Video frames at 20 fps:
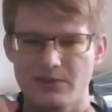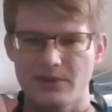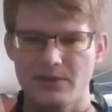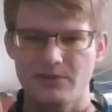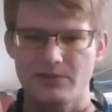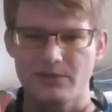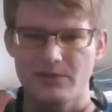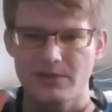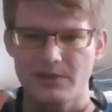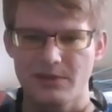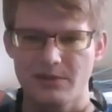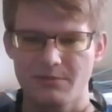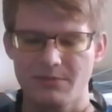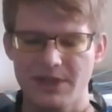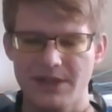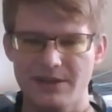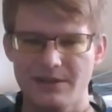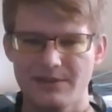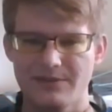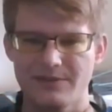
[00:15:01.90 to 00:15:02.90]
controlling your
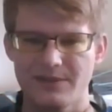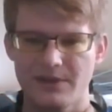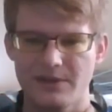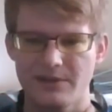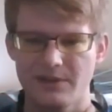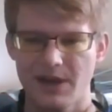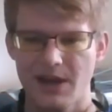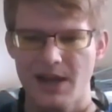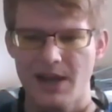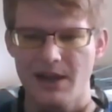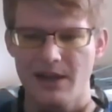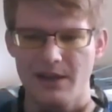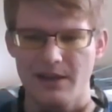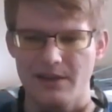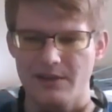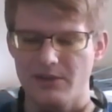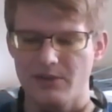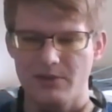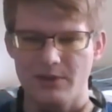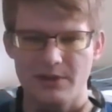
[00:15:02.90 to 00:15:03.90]
media center,
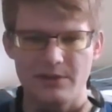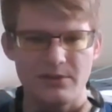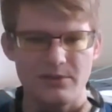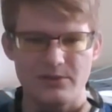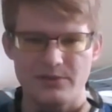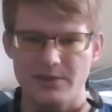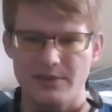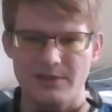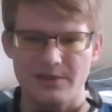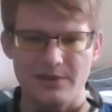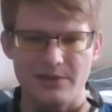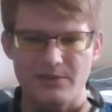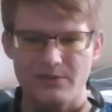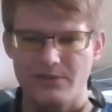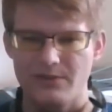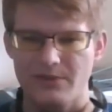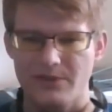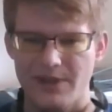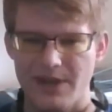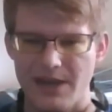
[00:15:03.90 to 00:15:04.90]
you can use it to
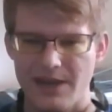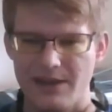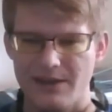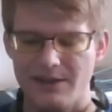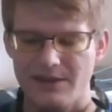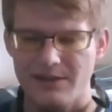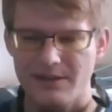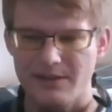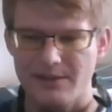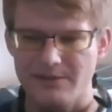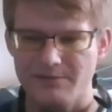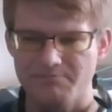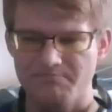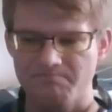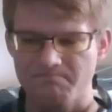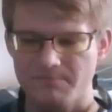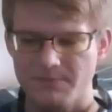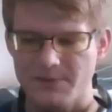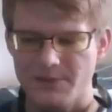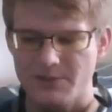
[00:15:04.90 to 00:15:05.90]
control that.
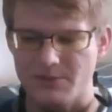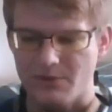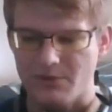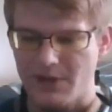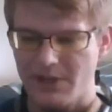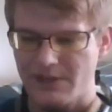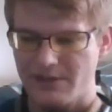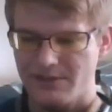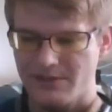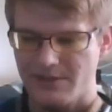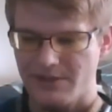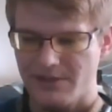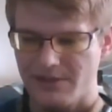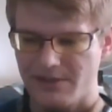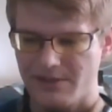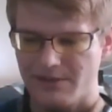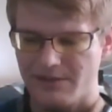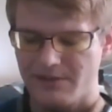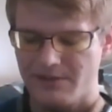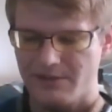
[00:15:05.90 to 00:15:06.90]
It's great. It's
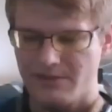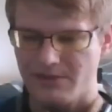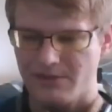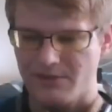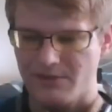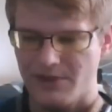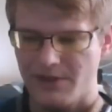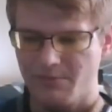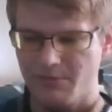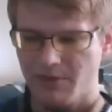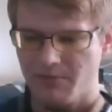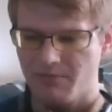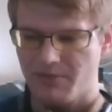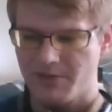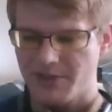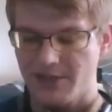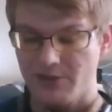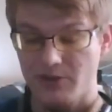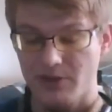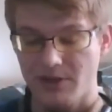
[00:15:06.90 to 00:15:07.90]
a great
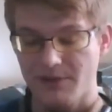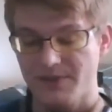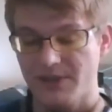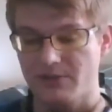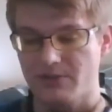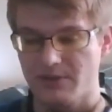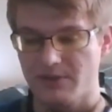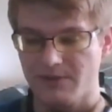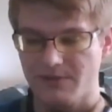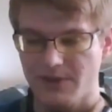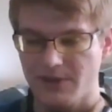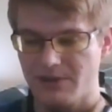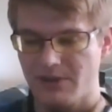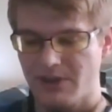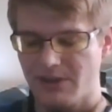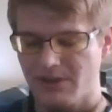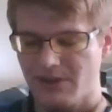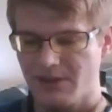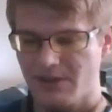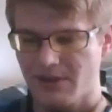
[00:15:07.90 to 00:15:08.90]
implementation. I've actually found
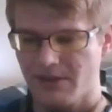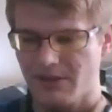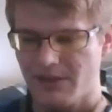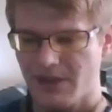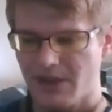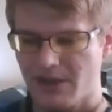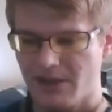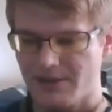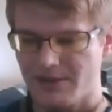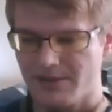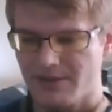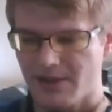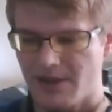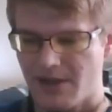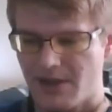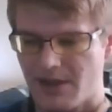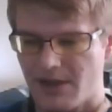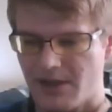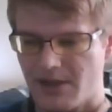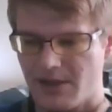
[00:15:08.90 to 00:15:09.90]
nothing that
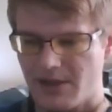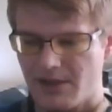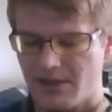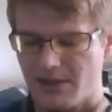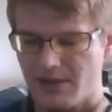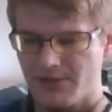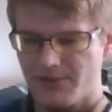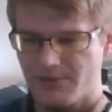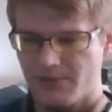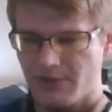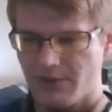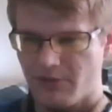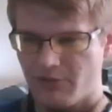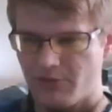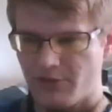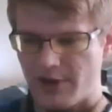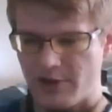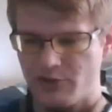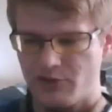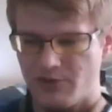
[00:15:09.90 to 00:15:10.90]
is really
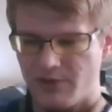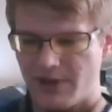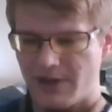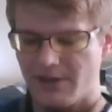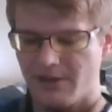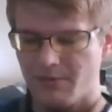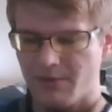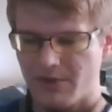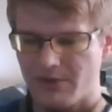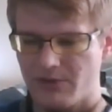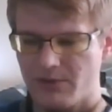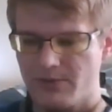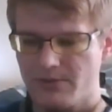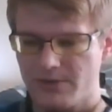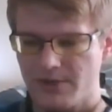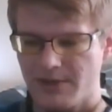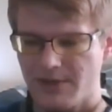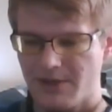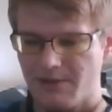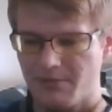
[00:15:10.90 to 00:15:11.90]
frustrating about
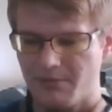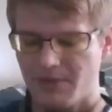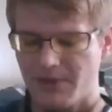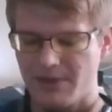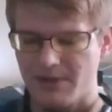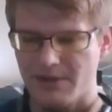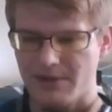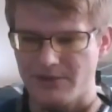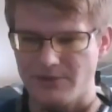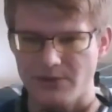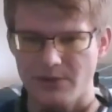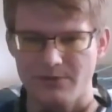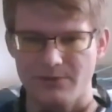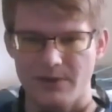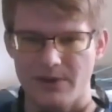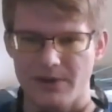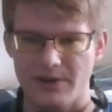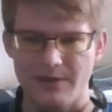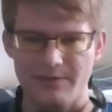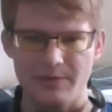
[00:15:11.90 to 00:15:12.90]
using them so
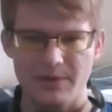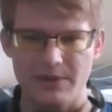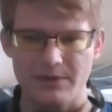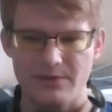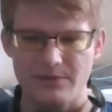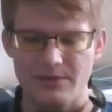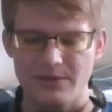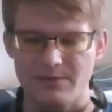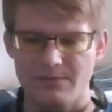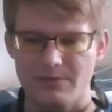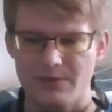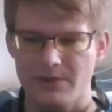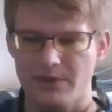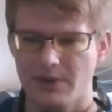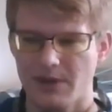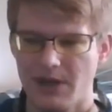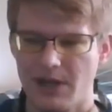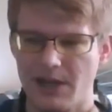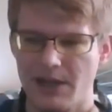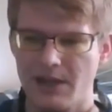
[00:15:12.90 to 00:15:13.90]
far, and I've been using them for
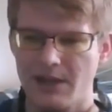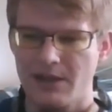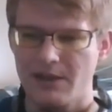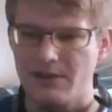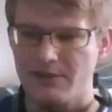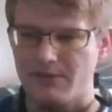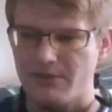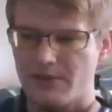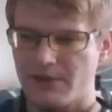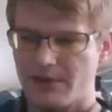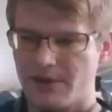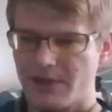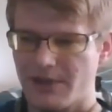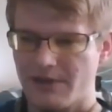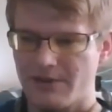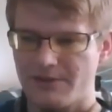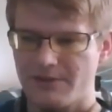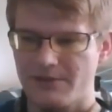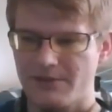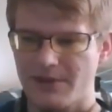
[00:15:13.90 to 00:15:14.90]
a day
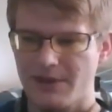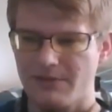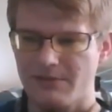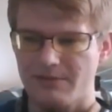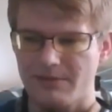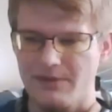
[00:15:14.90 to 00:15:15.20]
or two now.